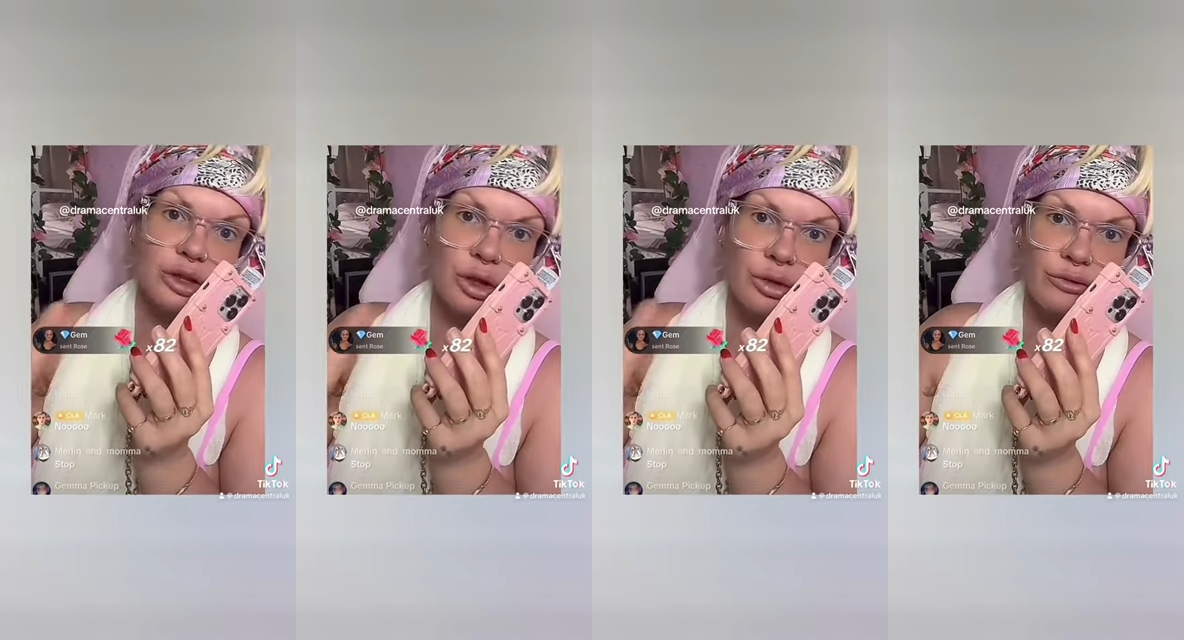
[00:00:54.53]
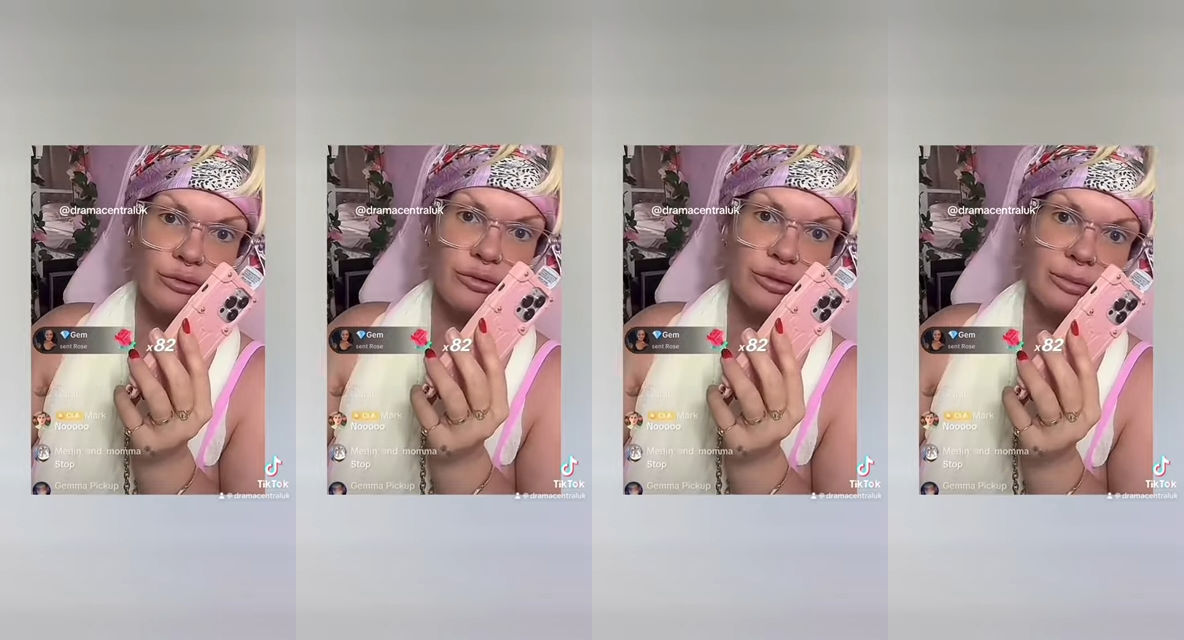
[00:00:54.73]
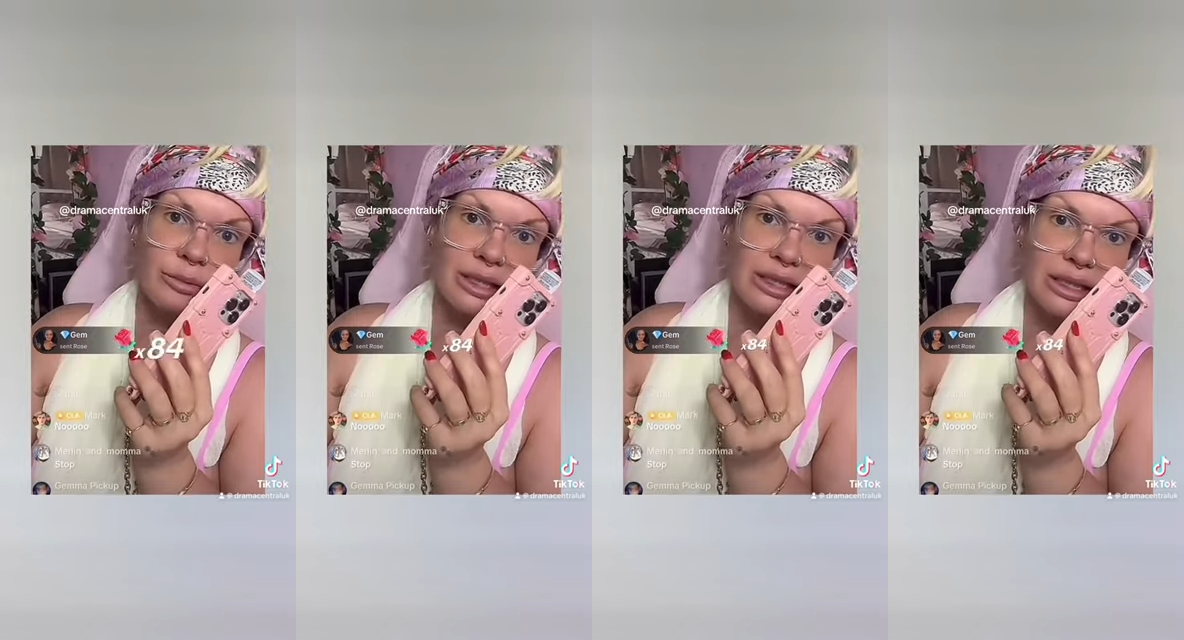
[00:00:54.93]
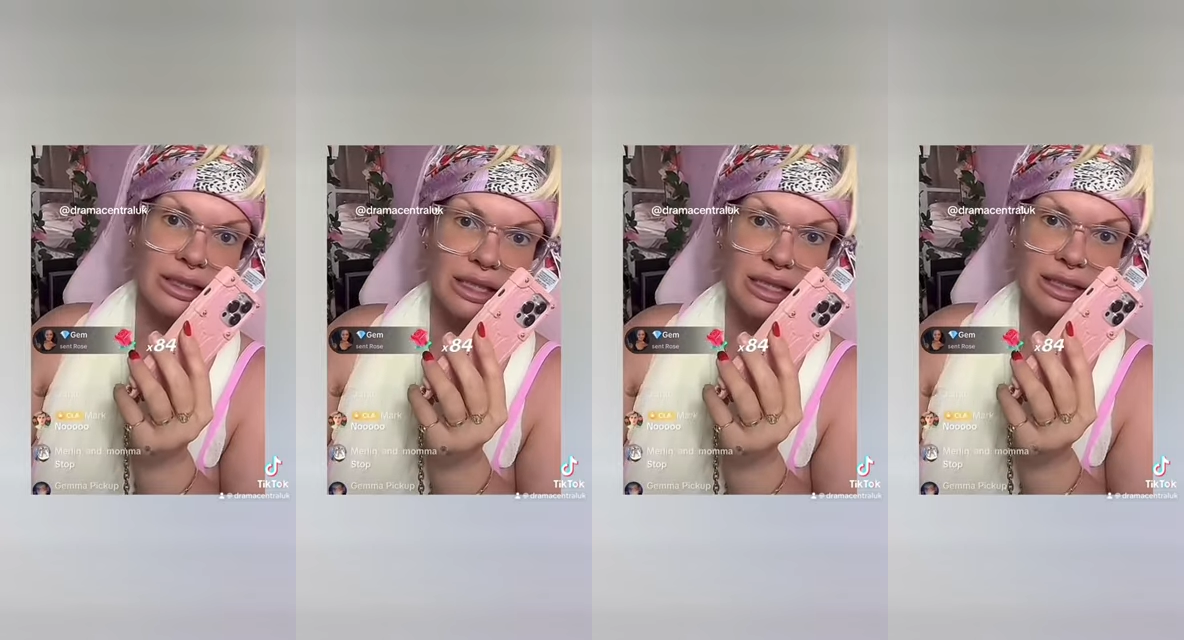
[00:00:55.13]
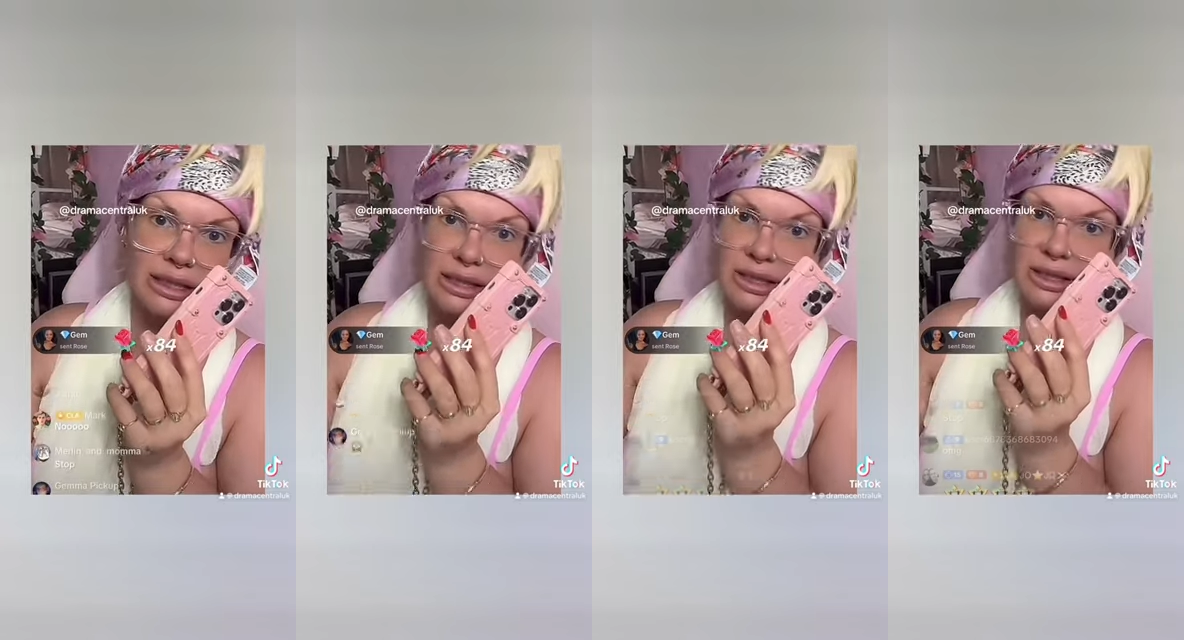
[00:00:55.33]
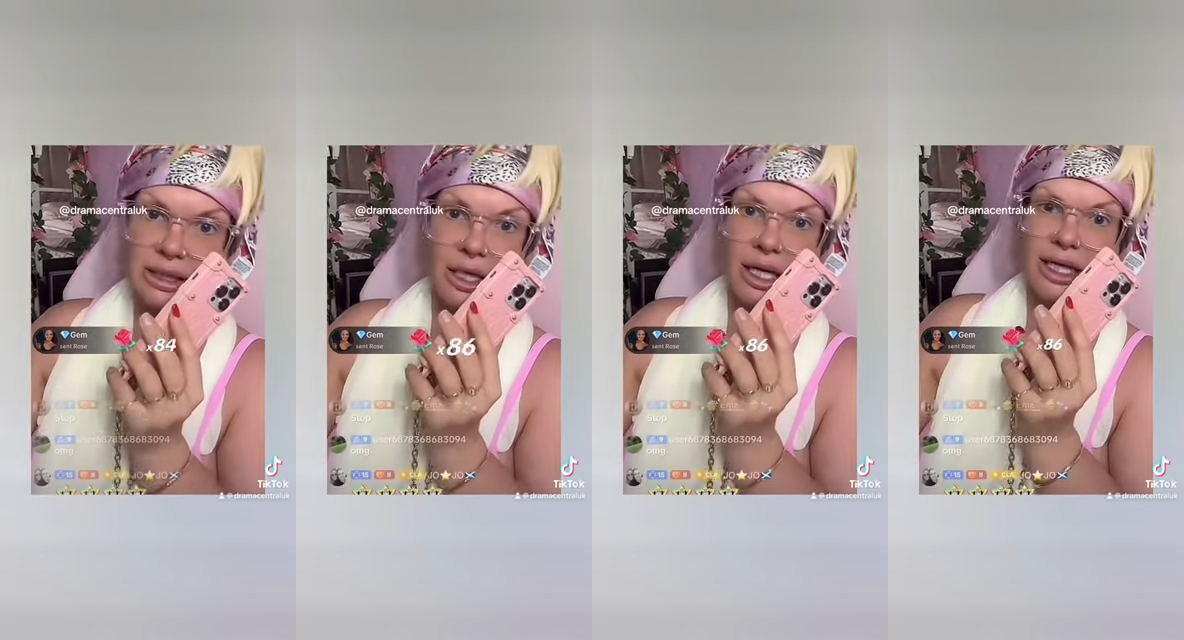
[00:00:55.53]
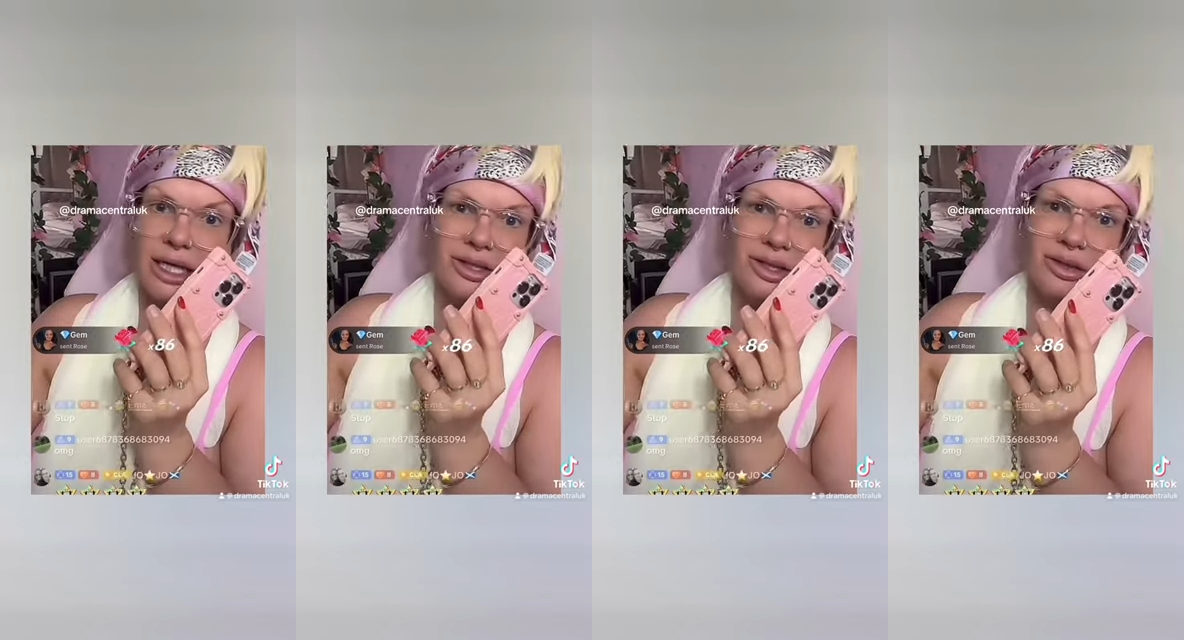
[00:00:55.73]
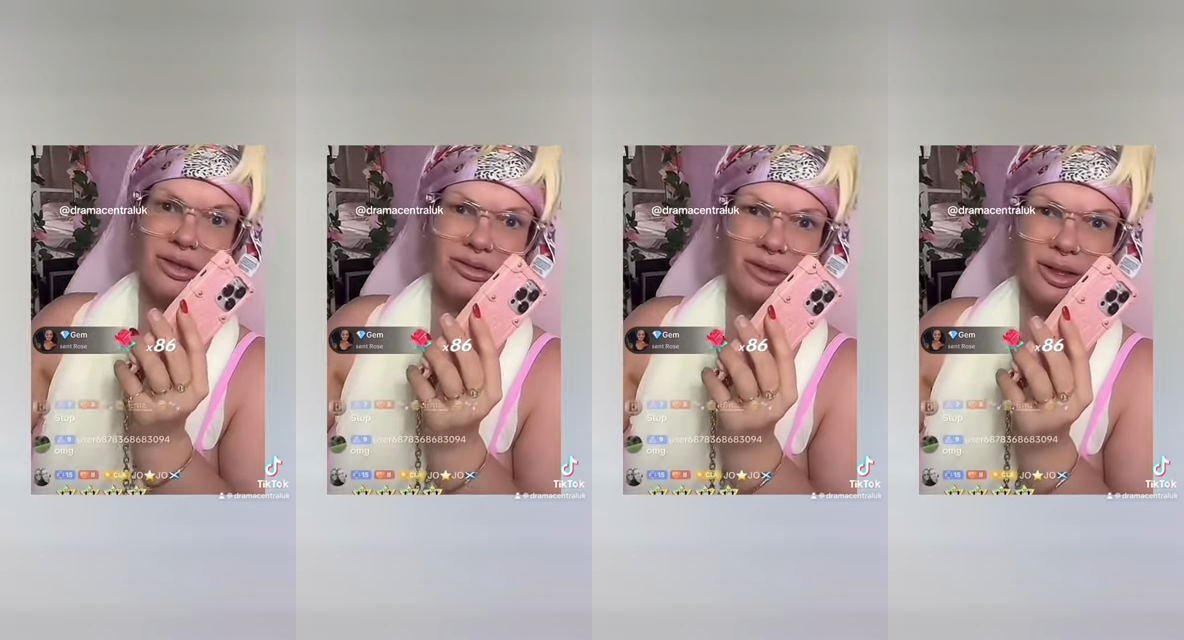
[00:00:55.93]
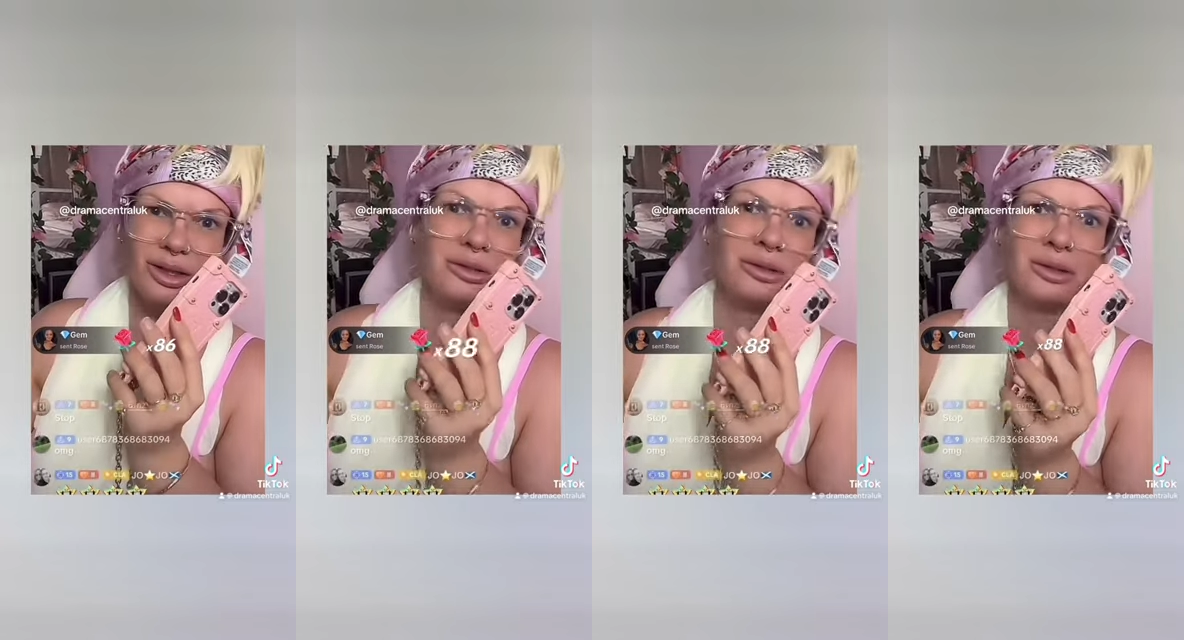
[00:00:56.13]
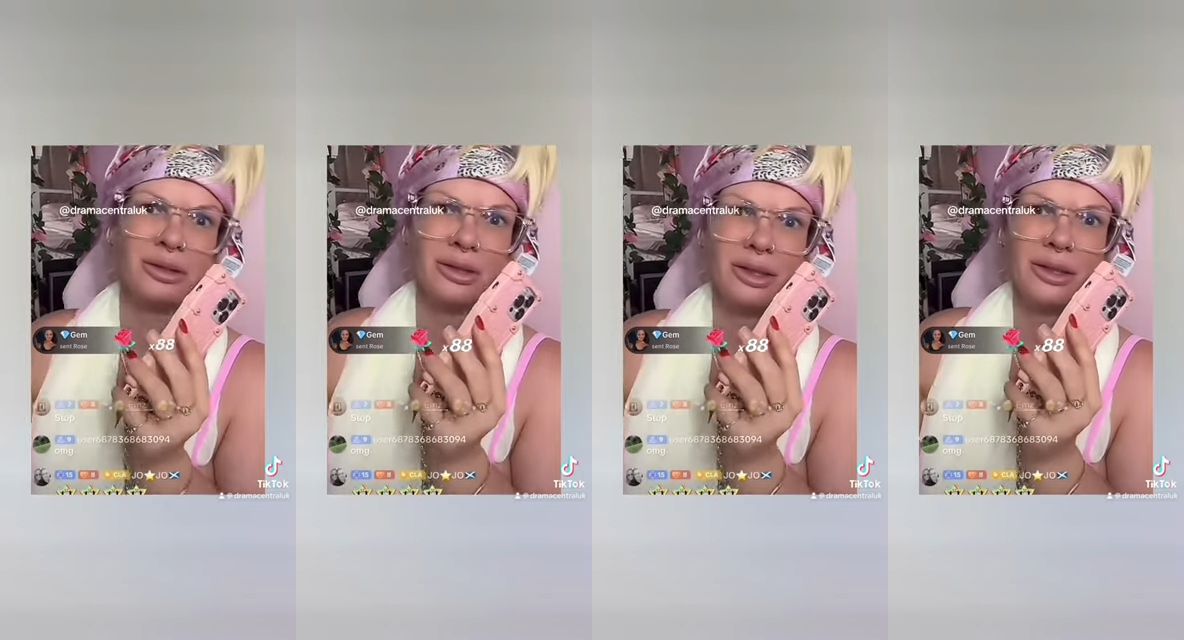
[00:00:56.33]
to go through my solicitor? I don't
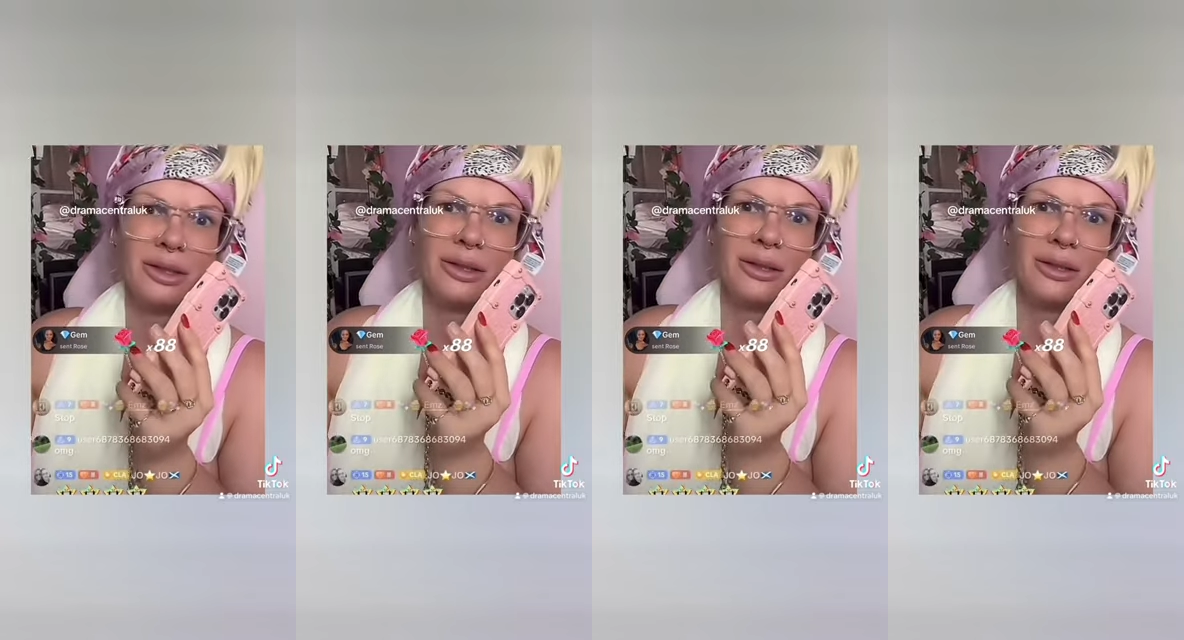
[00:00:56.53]
know.